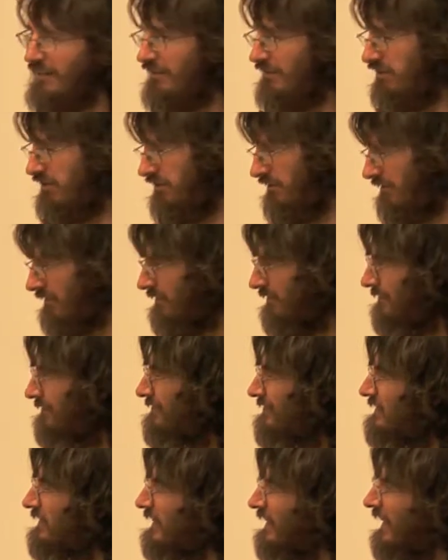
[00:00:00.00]
Okay.
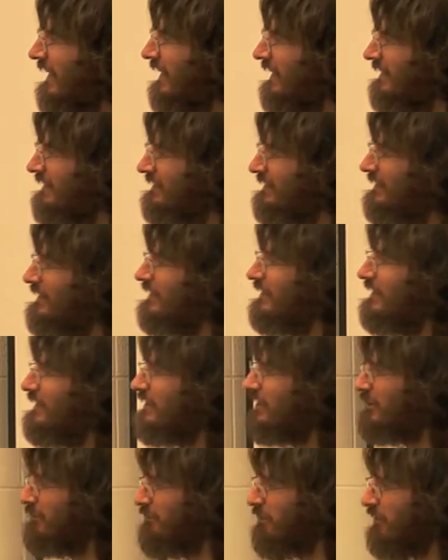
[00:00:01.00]
And
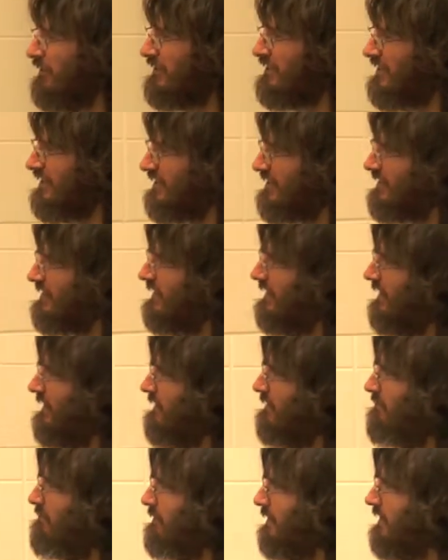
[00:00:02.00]
the point is,
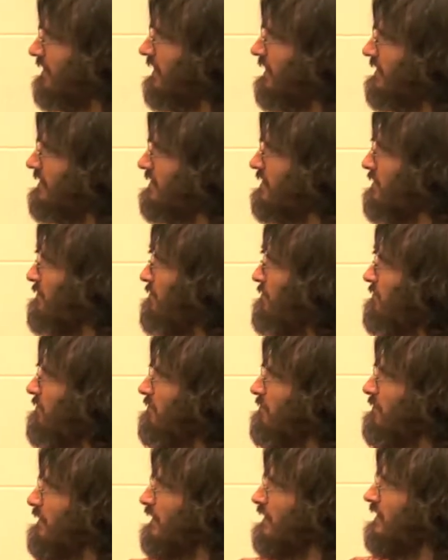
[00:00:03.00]
because
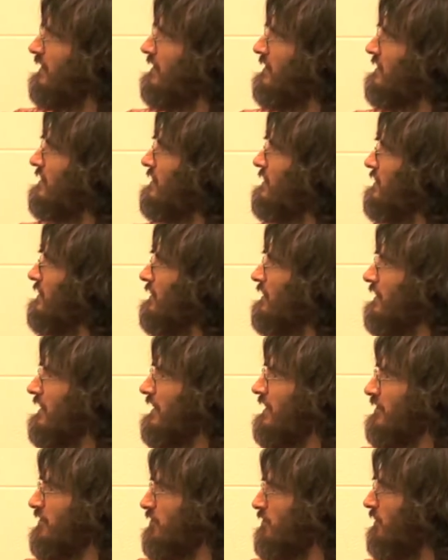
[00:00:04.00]

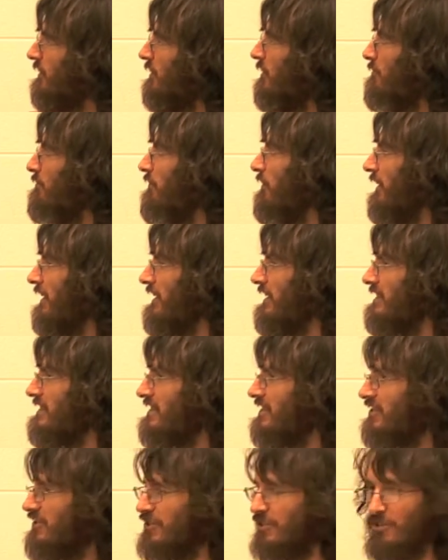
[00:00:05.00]
each critical point
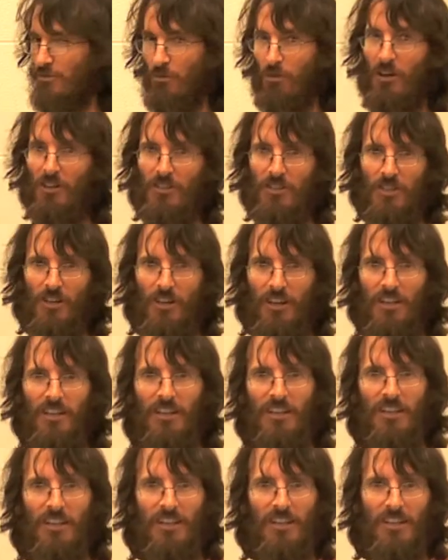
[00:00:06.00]
is in just one chart,
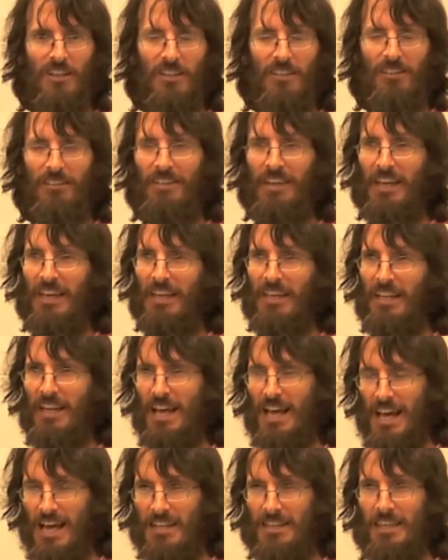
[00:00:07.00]
then
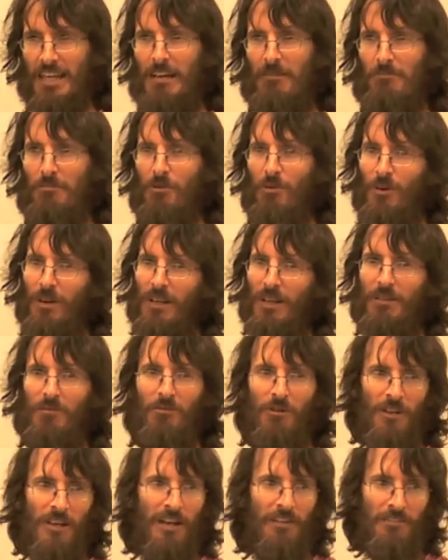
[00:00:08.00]
at that point,
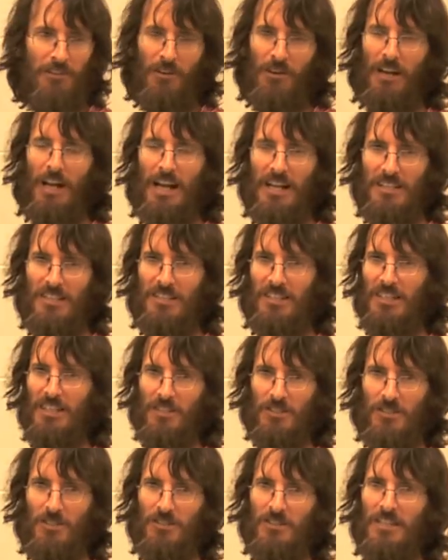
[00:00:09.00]
we're never
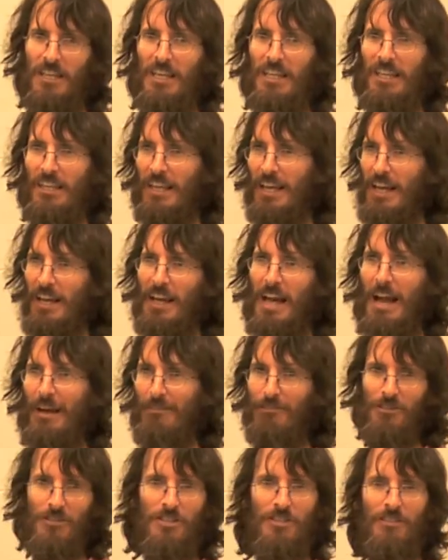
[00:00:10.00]
actually taking an
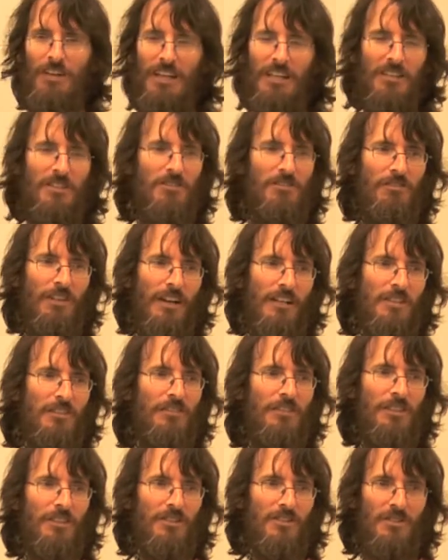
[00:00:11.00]
average of any two vector
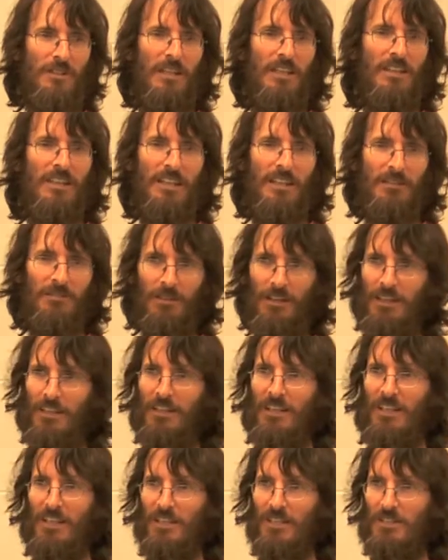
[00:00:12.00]
fields or anything, right?
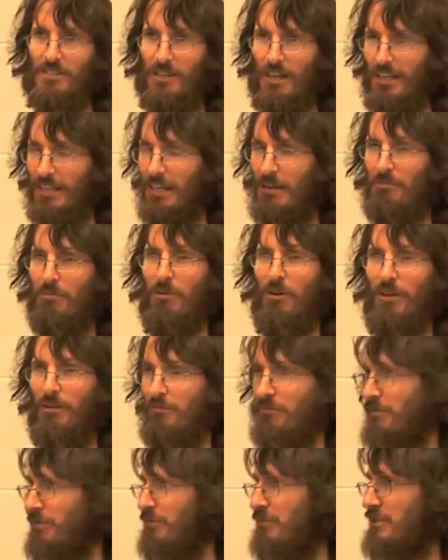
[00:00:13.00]
So at that point,
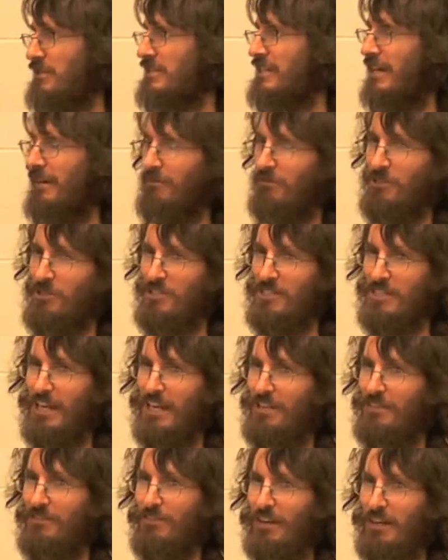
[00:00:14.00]
we're
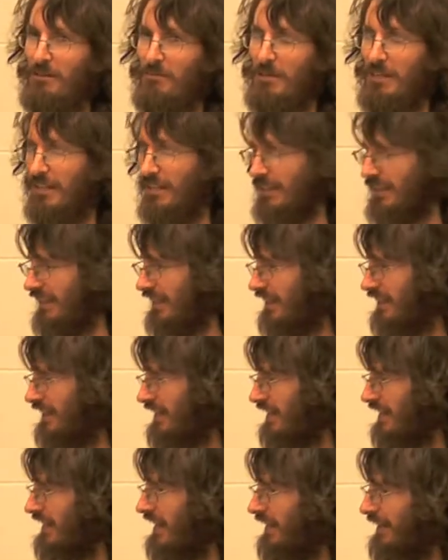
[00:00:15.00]
satisfied immediately,
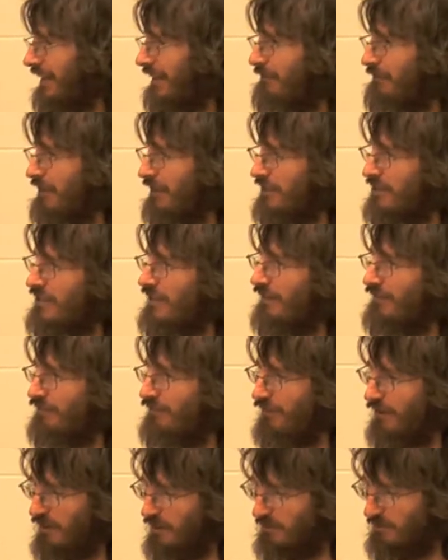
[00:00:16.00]
and then we just have
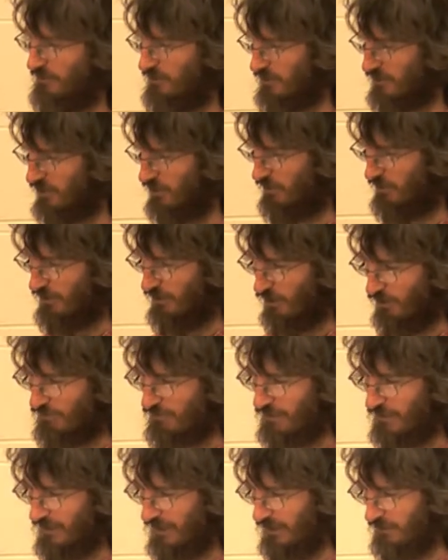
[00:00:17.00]
to vary. So
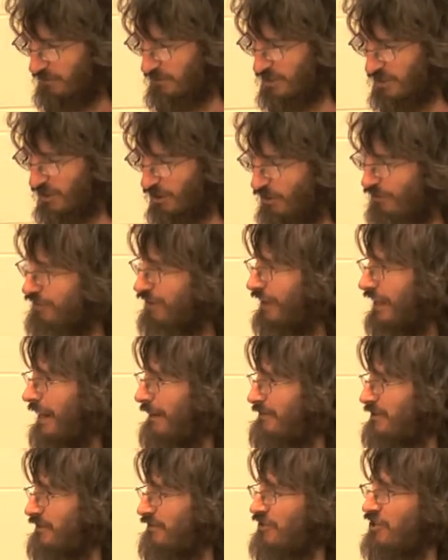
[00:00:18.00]
in other words, the
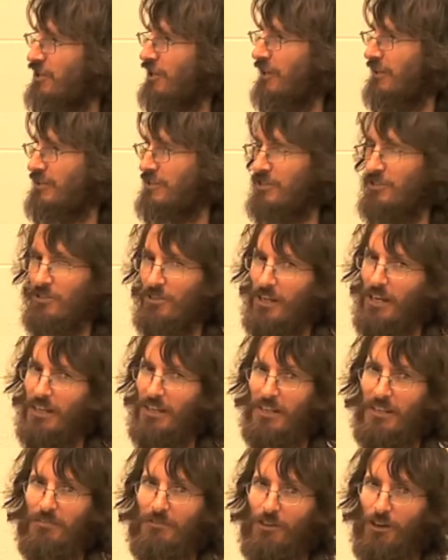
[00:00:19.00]
overlaps of charts do
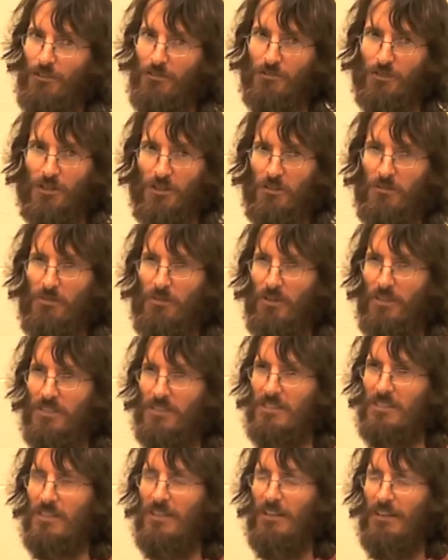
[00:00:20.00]
not involve critical
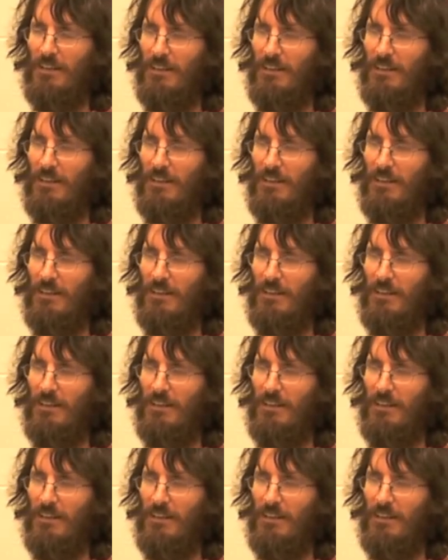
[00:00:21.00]
points.